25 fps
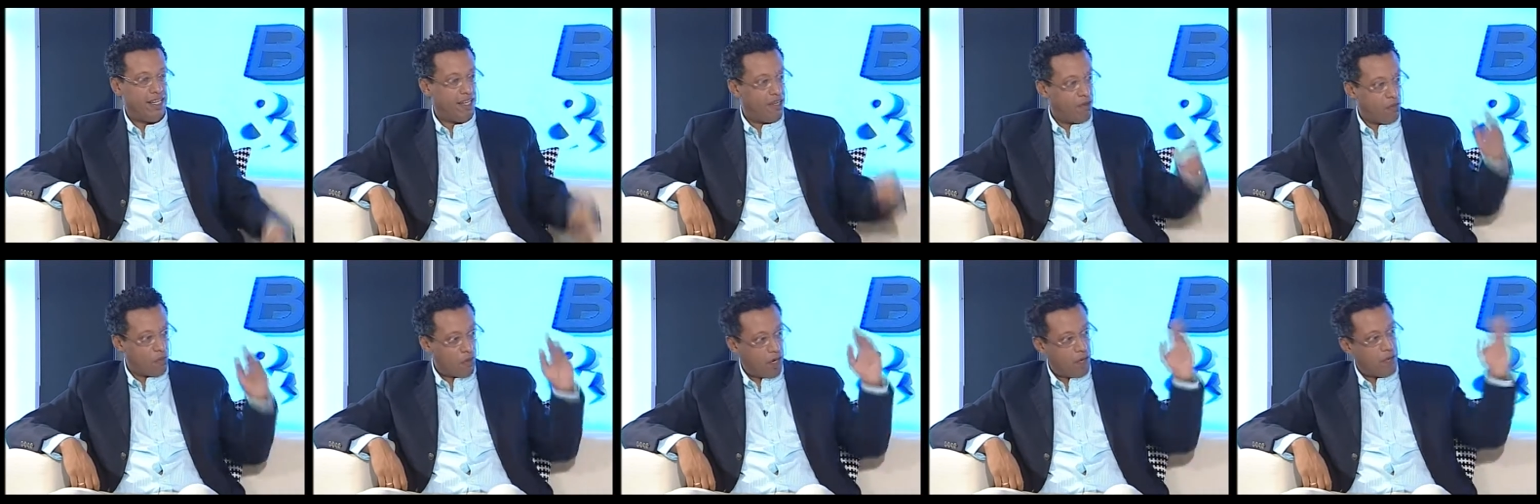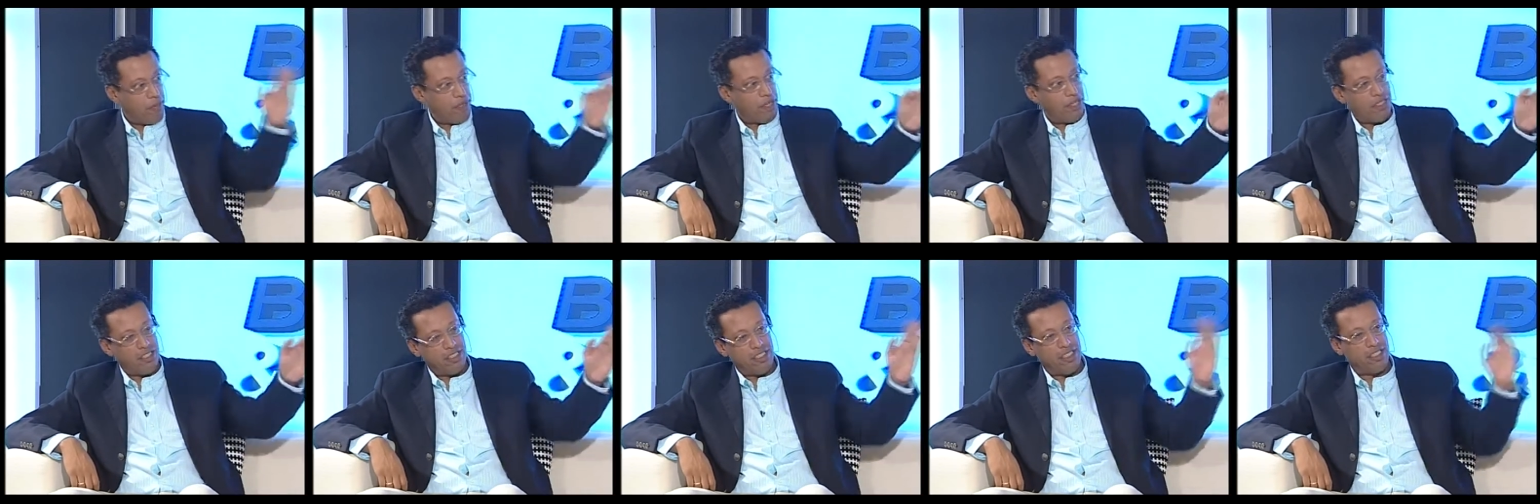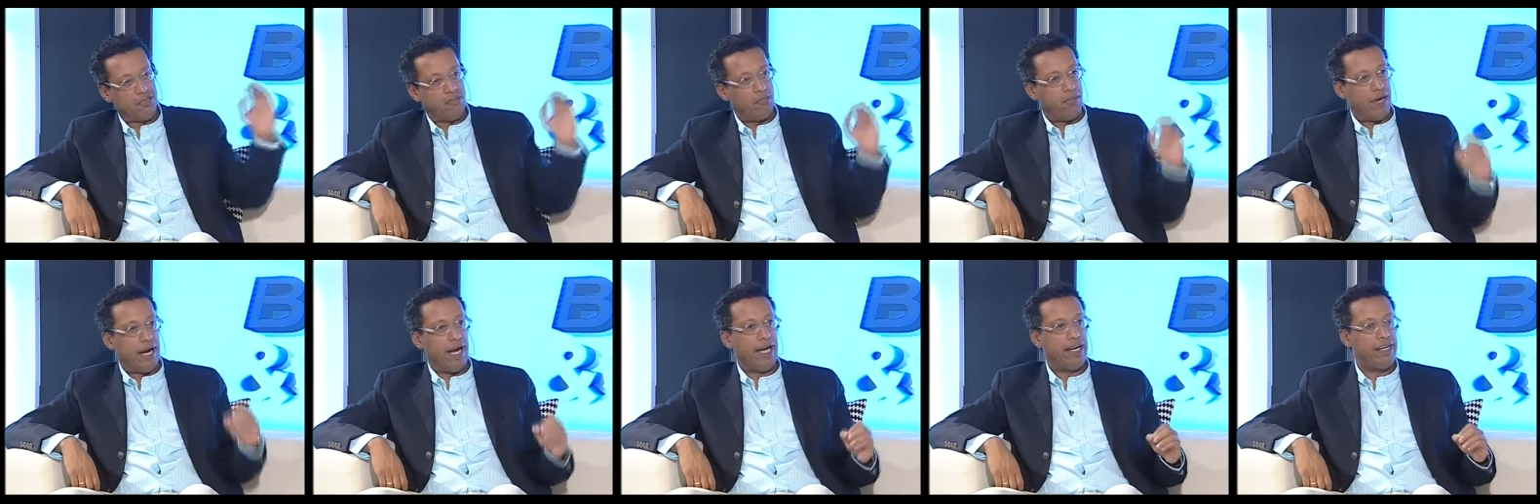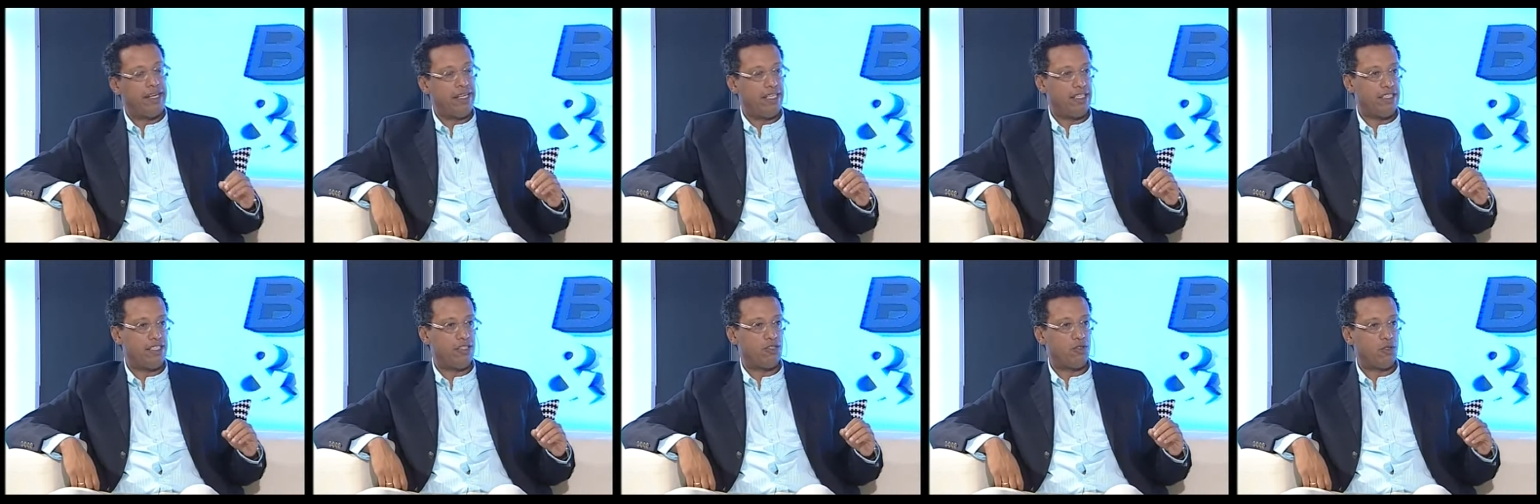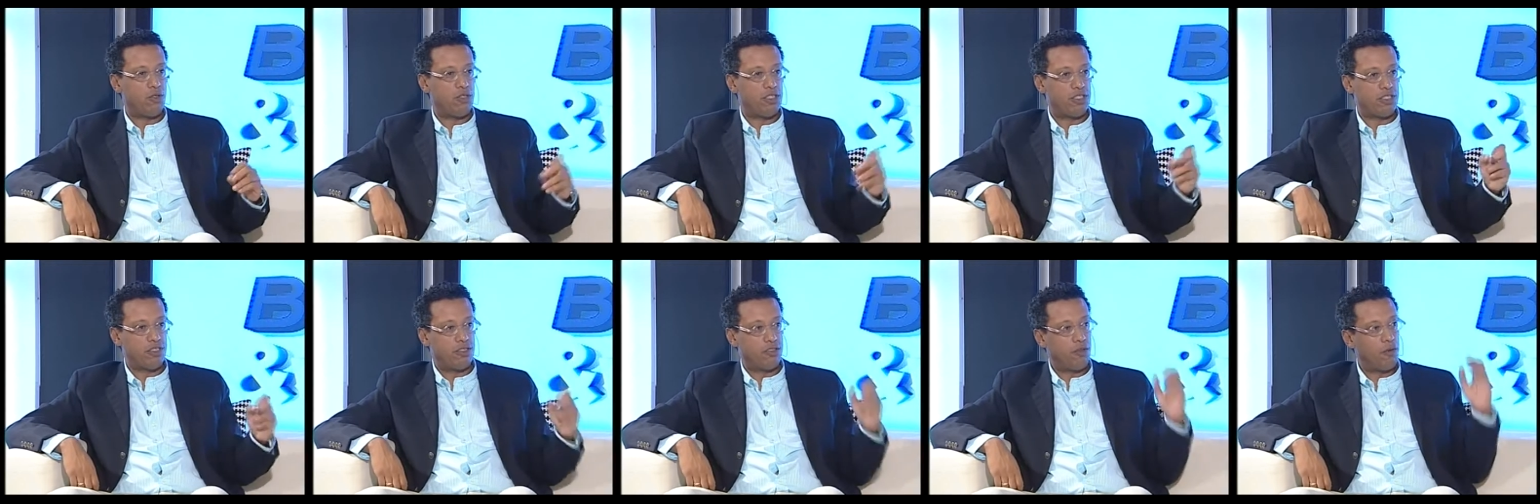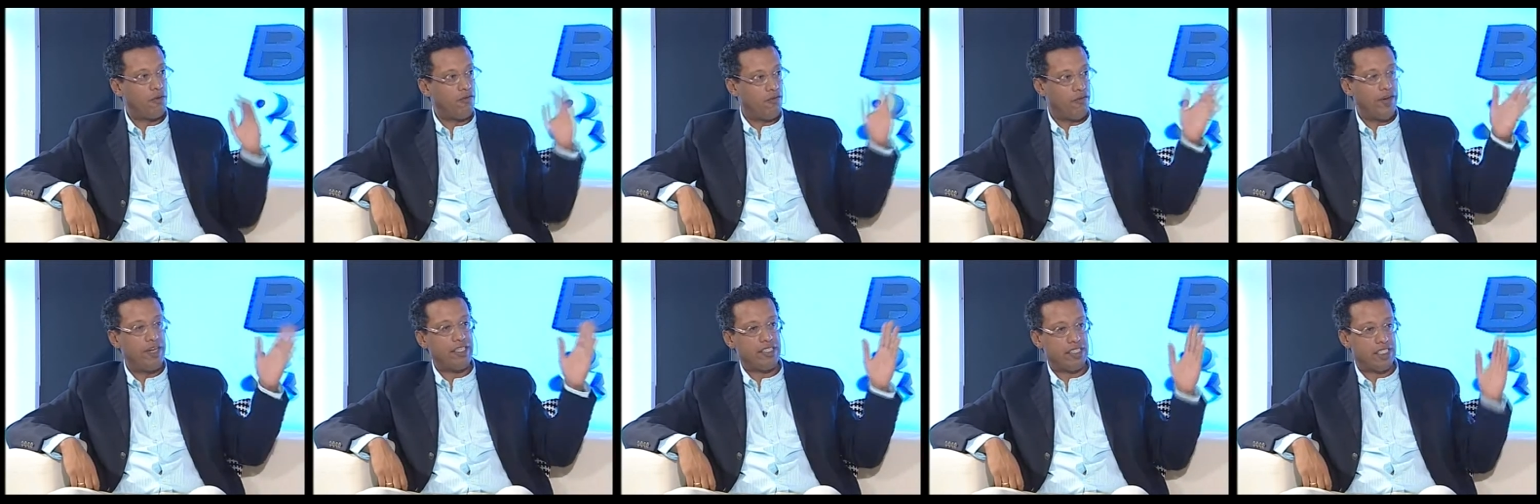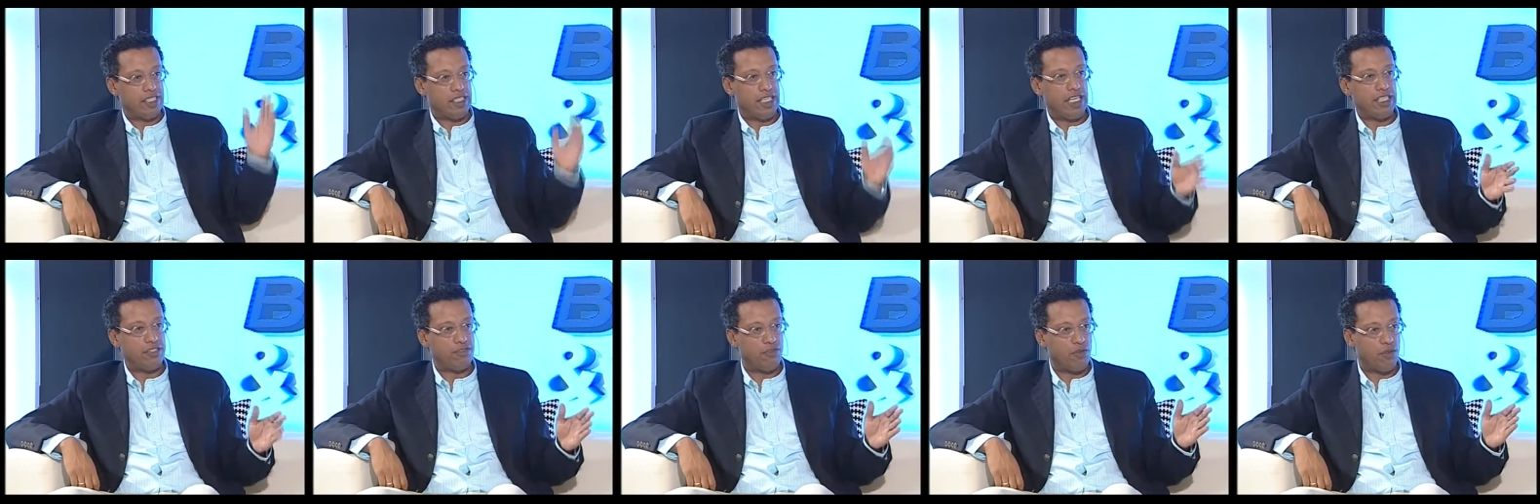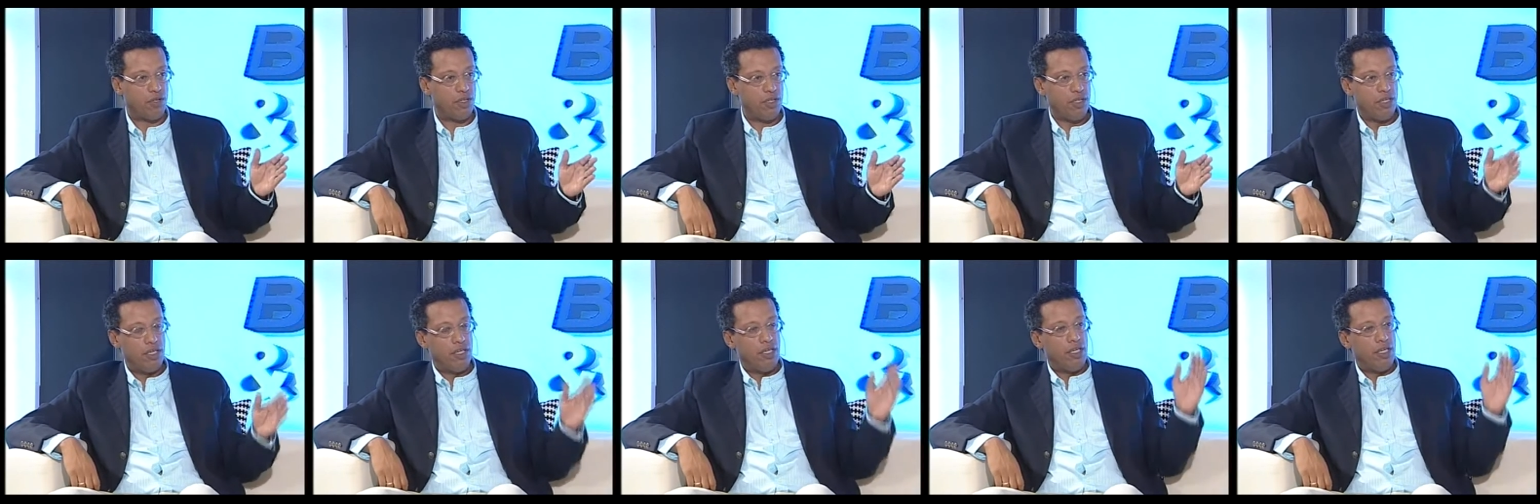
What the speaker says: Why? Because this brand is so very successful,